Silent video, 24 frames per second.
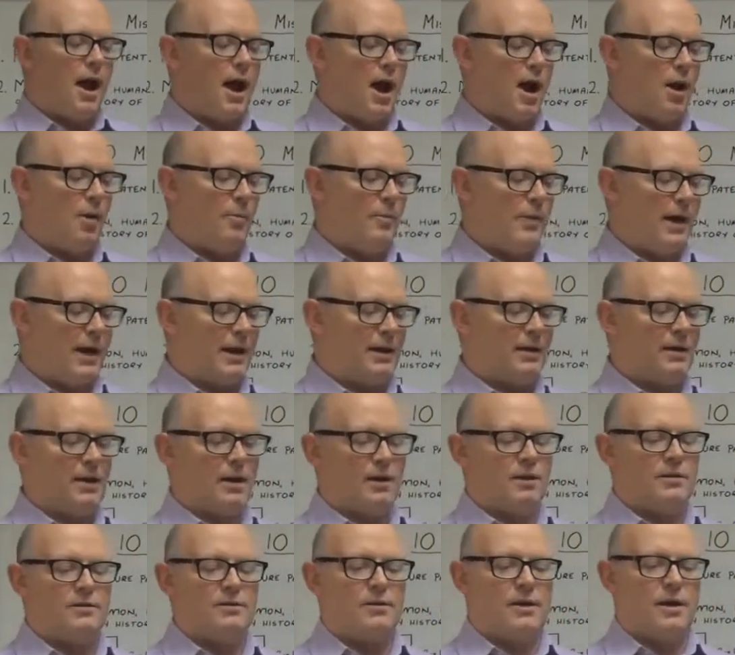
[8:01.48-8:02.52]
and
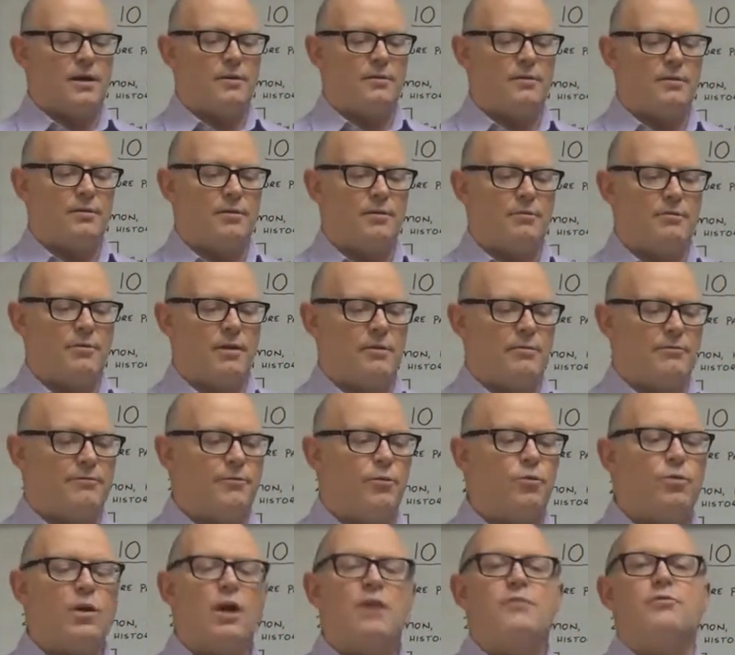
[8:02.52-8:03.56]

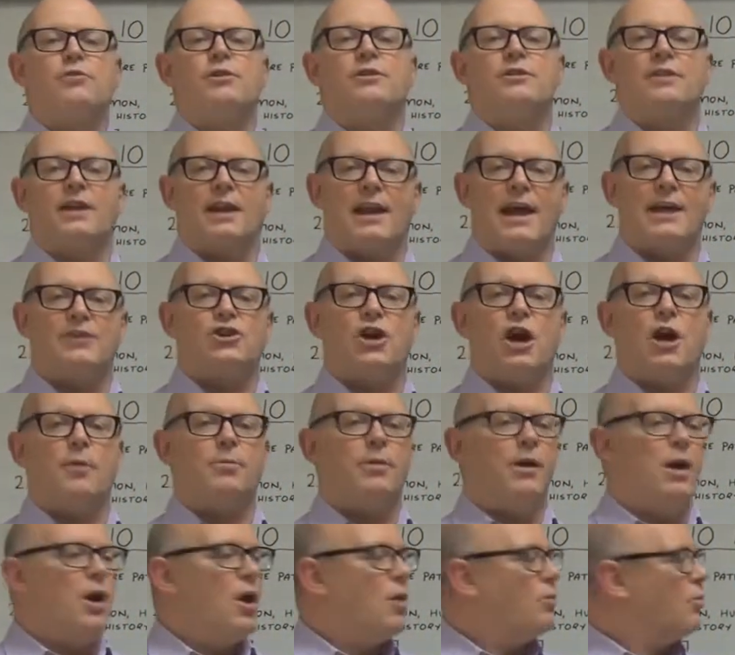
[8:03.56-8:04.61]
fall over into latch
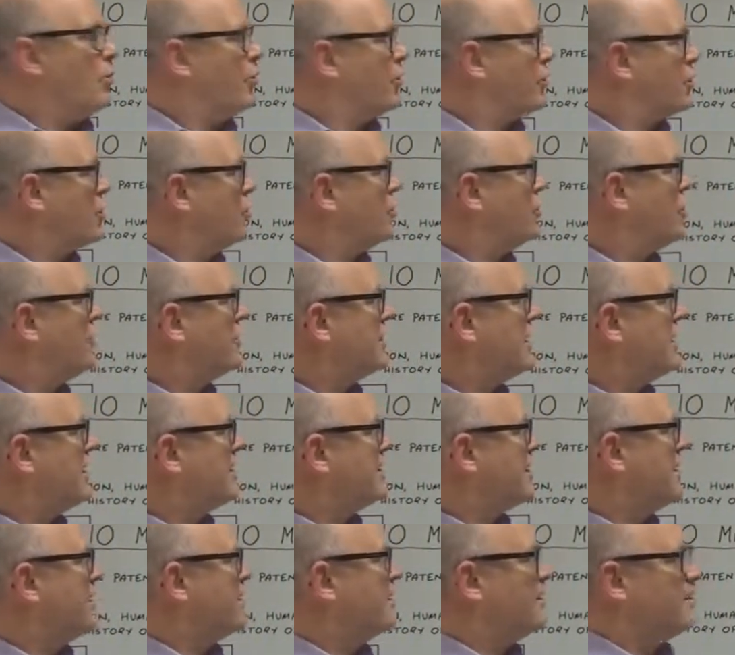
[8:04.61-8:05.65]
up. Well, the good news
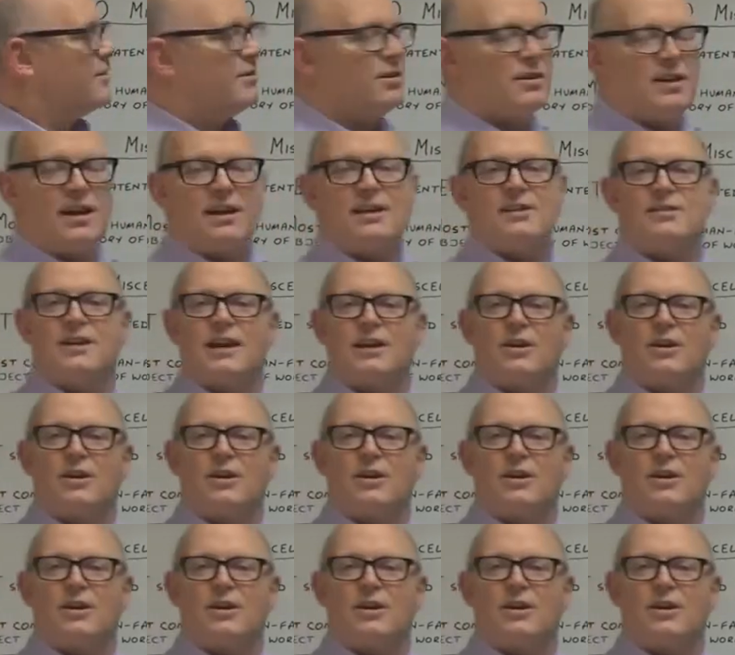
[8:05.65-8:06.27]
is in today's